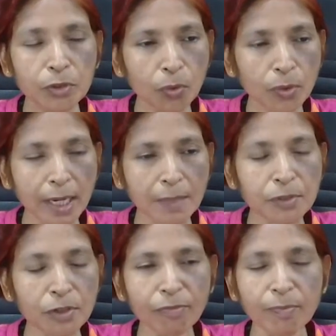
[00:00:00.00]
two
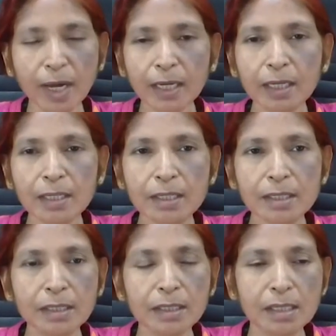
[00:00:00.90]
types of market
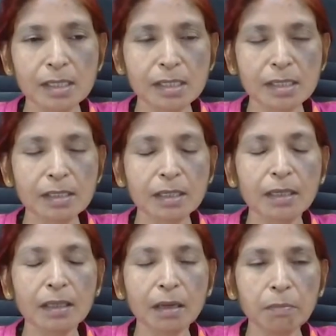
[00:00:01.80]
is
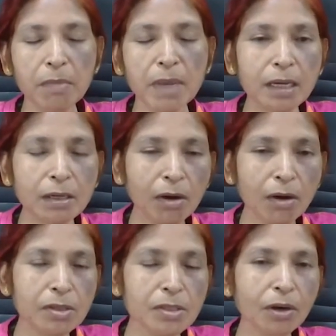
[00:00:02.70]
the main
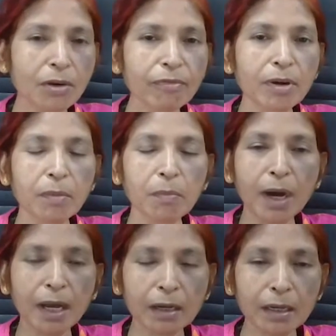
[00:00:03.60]
cause of
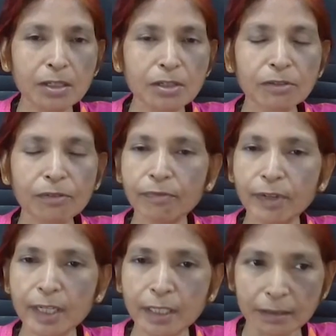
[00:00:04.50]
market
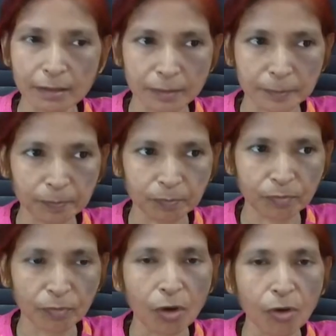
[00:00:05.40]
failure.
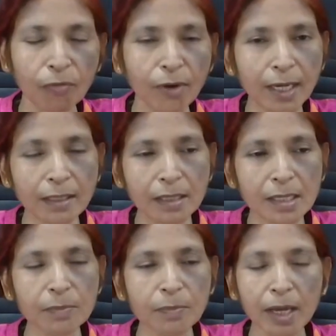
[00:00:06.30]
Why
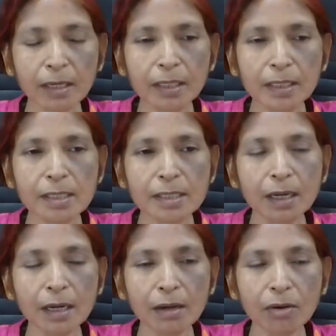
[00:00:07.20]
these markets
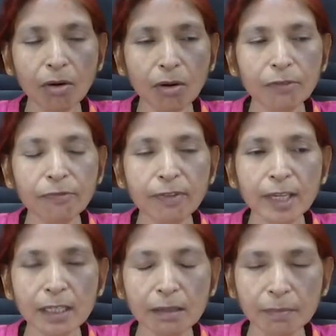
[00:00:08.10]
are called
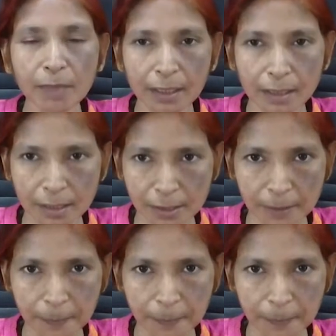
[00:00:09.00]
failure market?